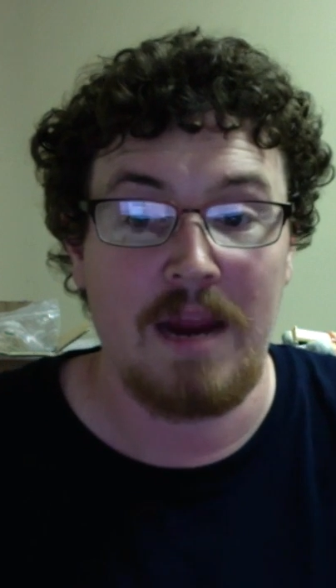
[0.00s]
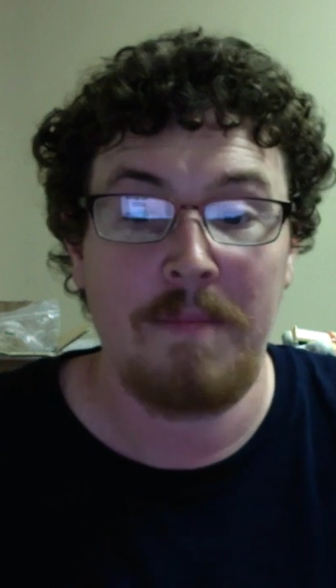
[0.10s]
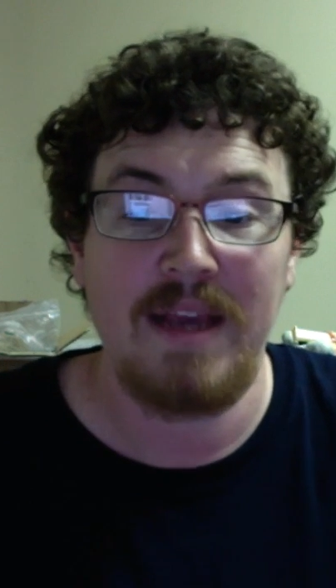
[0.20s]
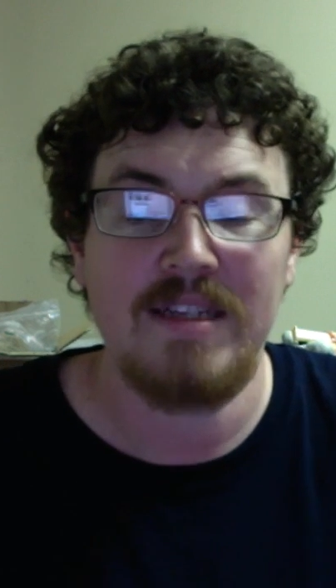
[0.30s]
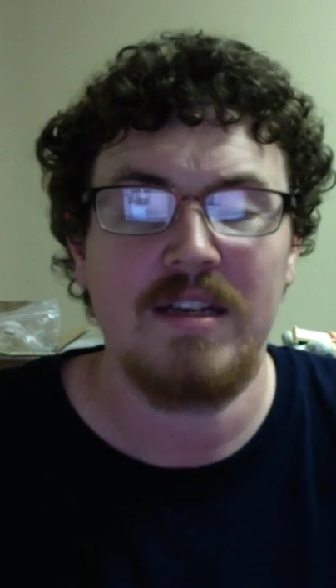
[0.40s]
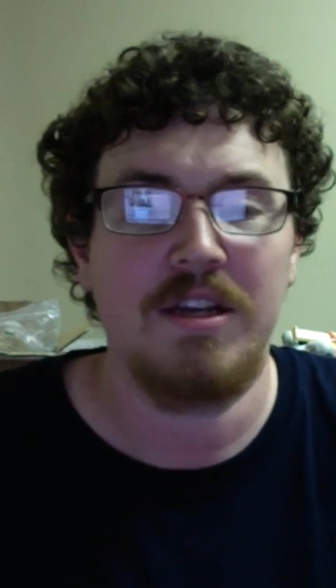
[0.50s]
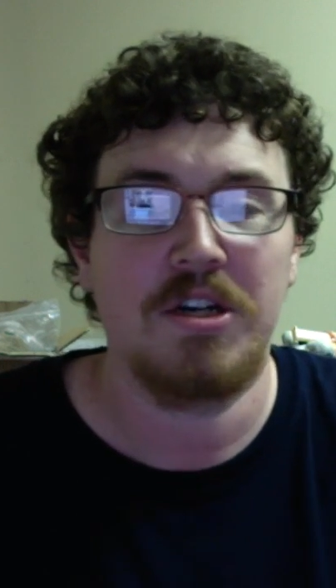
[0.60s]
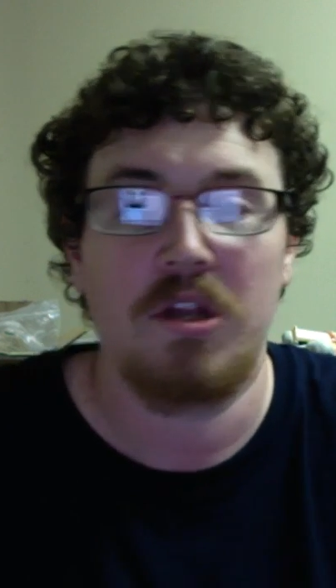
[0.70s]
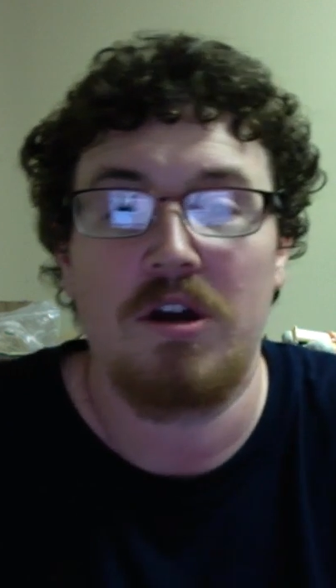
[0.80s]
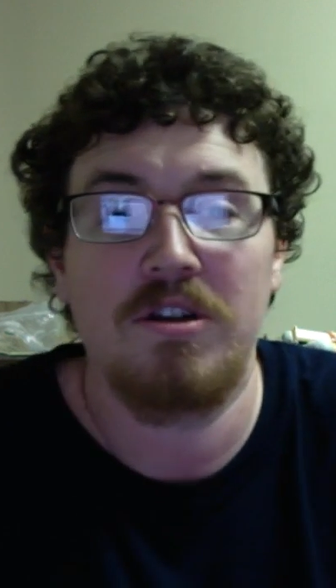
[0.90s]
And basically
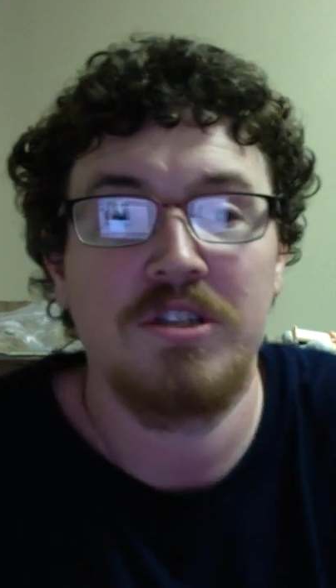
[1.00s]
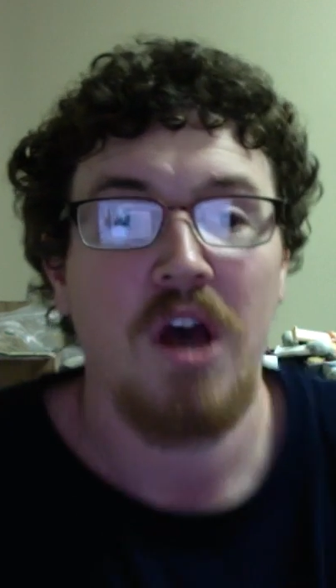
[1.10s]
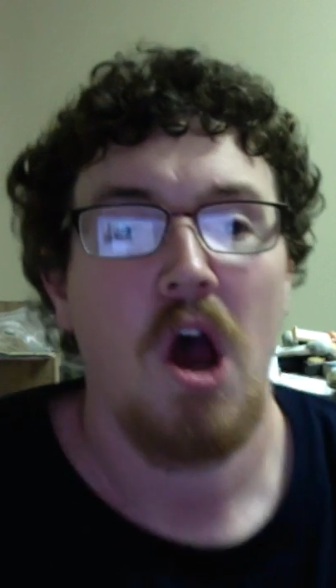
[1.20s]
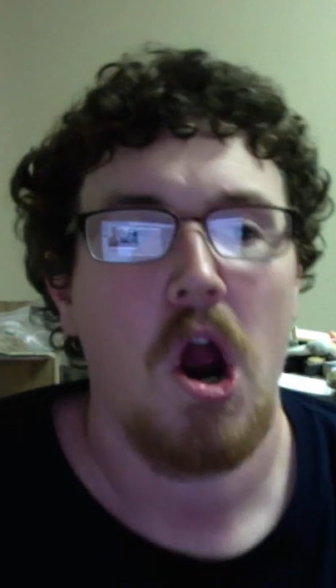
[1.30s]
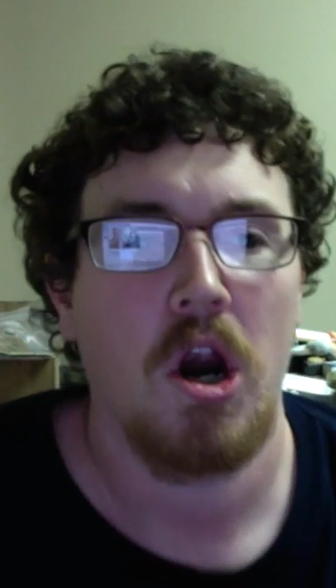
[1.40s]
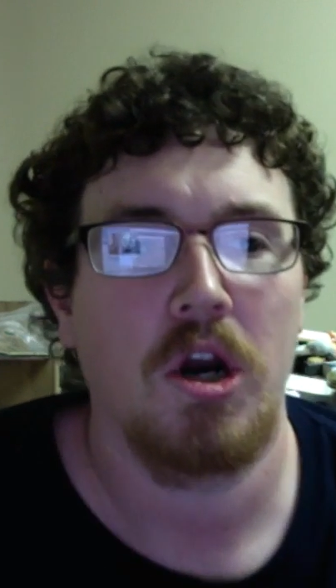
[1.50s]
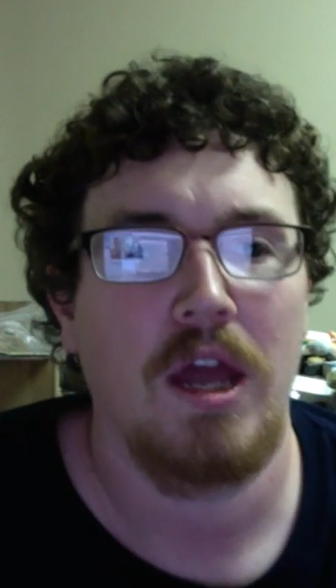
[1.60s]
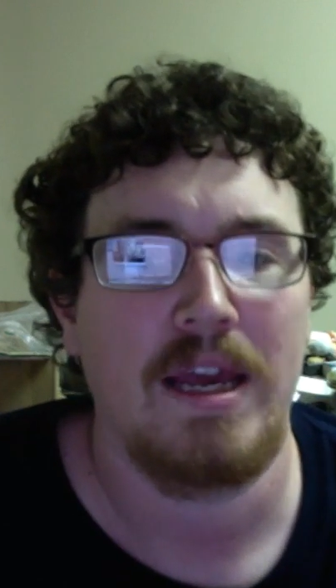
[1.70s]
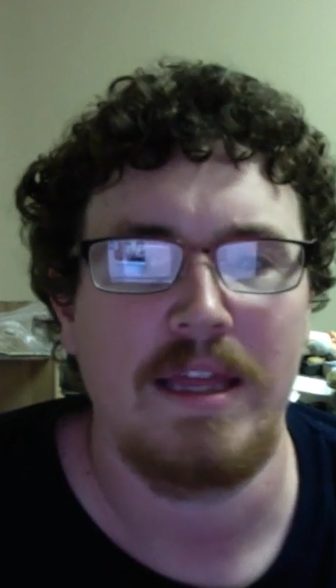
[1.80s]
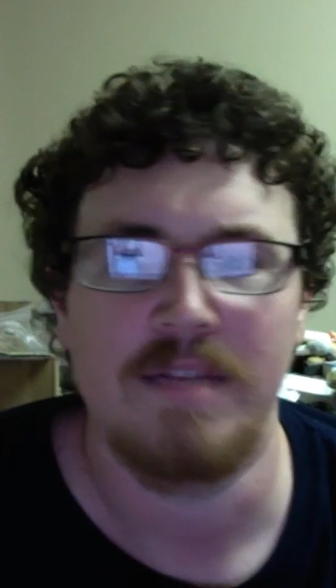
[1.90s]
your lungs are
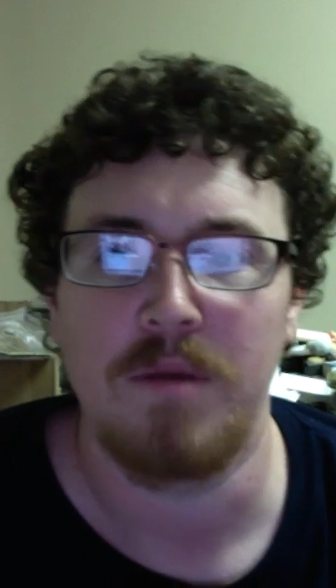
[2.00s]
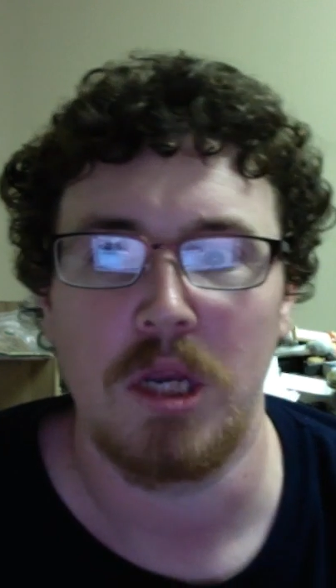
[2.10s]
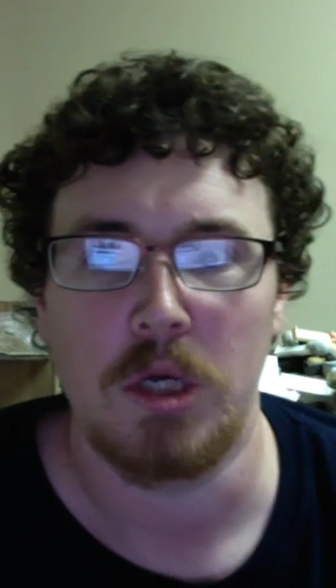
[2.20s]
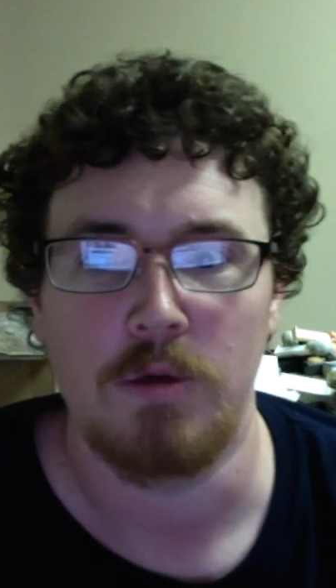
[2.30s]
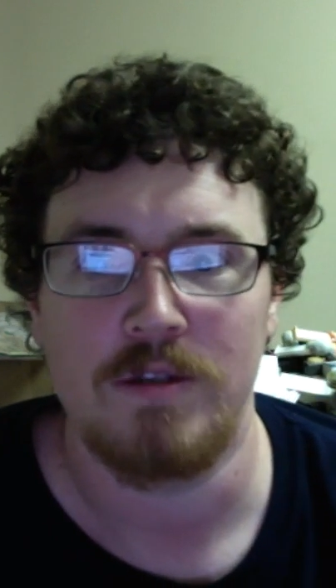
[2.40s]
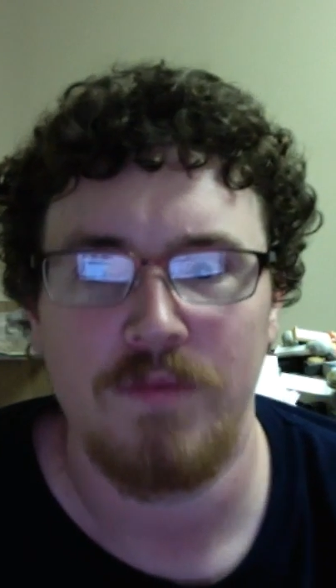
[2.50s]
like these balloons.